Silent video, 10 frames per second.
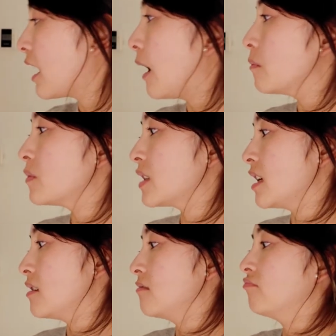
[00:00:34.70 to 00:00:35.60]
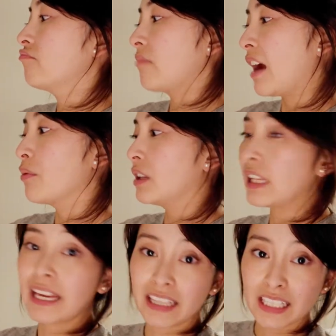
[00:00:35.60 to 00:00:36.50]
comes in, I really
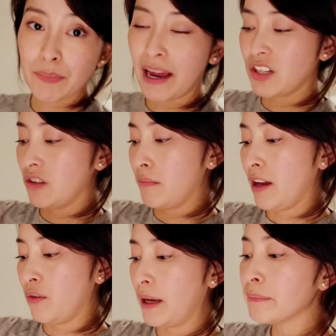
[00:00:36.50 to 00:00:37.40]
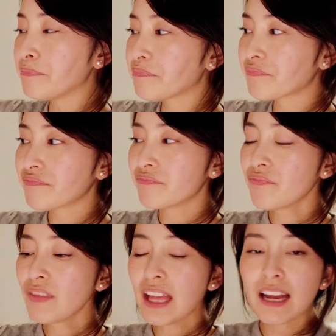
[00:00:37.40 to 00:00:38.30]
like this packaging, by the way.
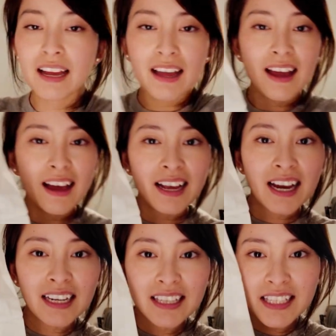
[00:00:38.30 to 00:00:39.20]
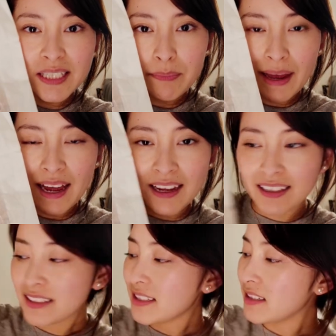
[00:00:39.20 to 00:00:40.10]
Kind of these
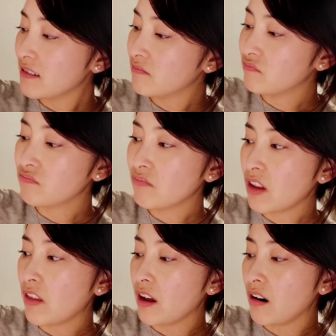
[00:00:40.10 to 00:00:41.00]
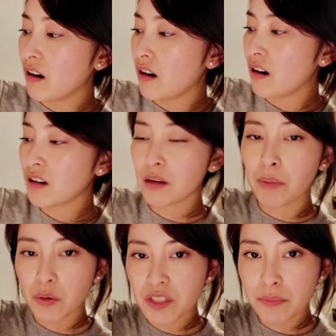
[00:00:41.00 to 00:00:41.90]
bags, they are
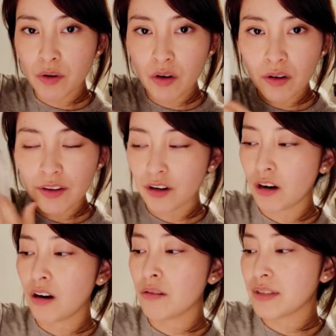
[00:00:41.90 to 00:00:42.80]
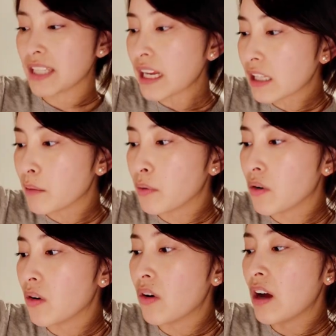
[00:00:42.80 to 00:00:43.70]
compostable, they are
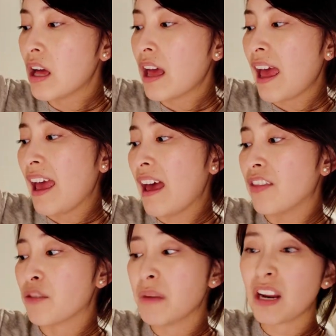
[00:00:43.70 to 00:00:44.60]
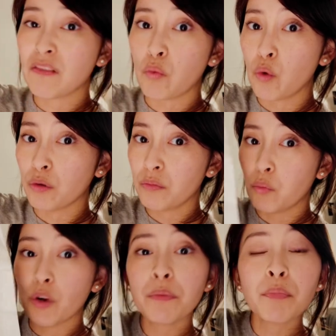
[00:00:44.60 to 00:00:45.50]
recyclable, and they're made out of
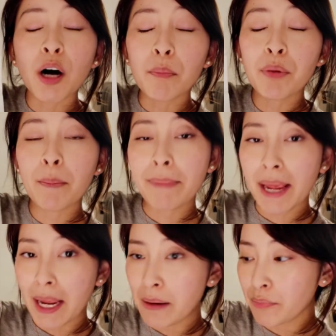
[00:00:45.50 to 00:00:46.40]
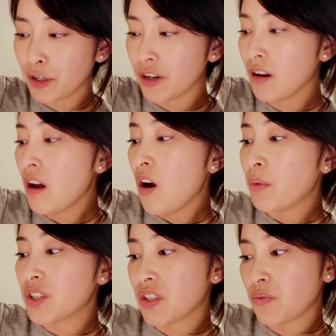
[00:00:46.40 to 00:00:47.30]
wood pulp paper,
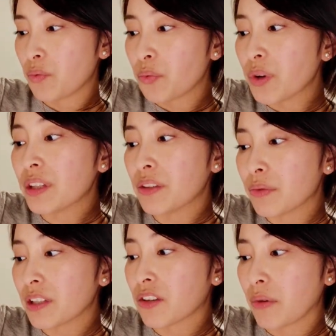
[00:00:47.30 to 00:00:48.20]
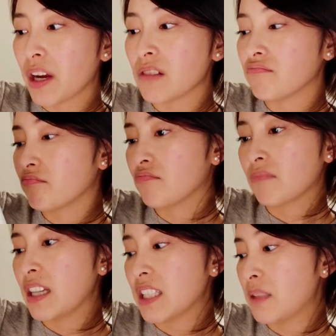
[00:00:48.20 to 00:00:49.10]
which is really, really great.
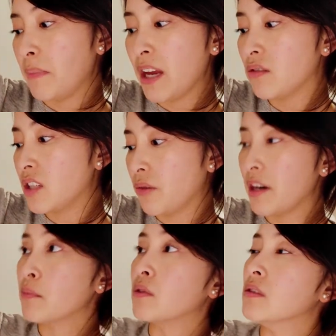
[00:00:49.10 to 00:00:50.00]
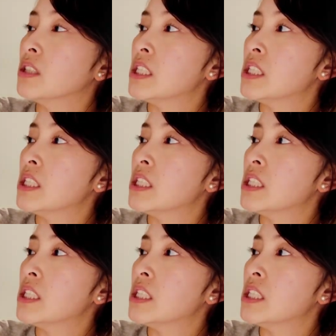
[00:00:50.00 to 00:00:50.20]
It's biodegradable.